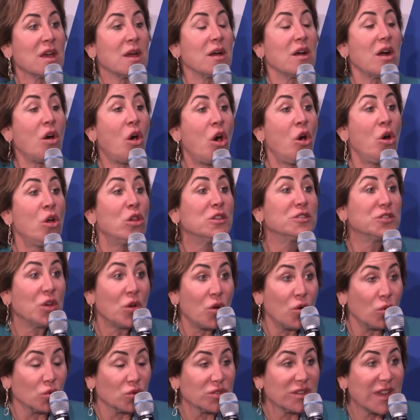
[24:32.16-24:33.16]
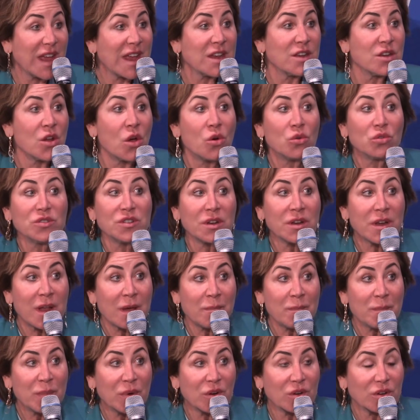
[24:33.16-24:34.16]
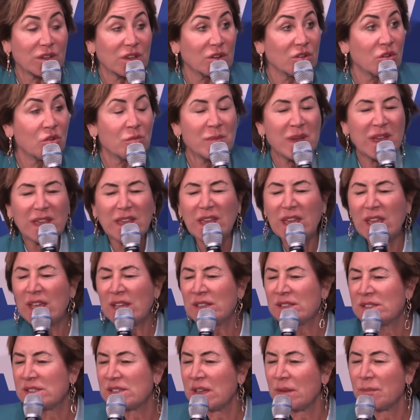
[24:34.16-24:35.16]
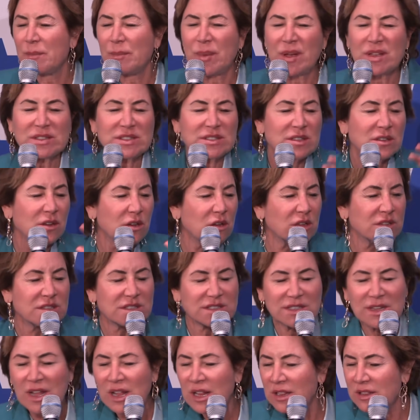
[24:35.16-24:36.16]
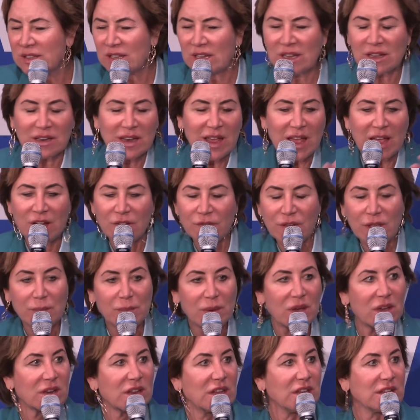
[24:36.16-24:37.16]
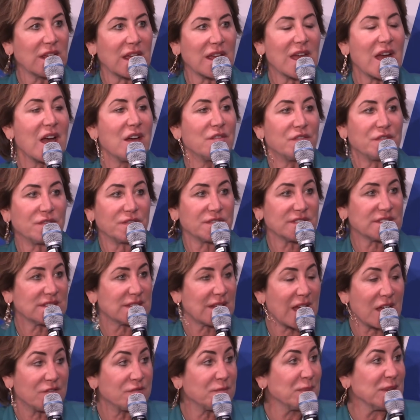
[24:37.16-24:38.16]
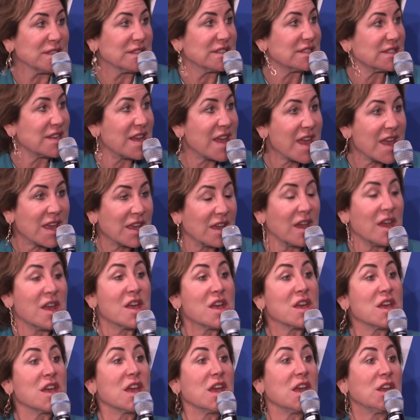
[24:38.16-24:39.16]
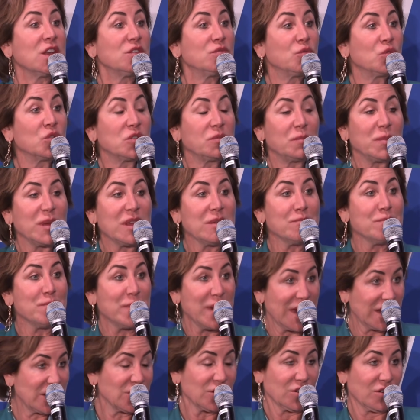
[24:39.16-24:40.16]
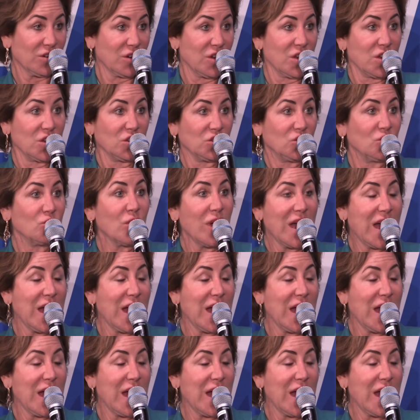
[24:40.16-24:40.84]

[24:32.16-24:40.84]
Although they know the number, you know, McKinsey and Boston Consulting and everybody, they have been saying it would be better to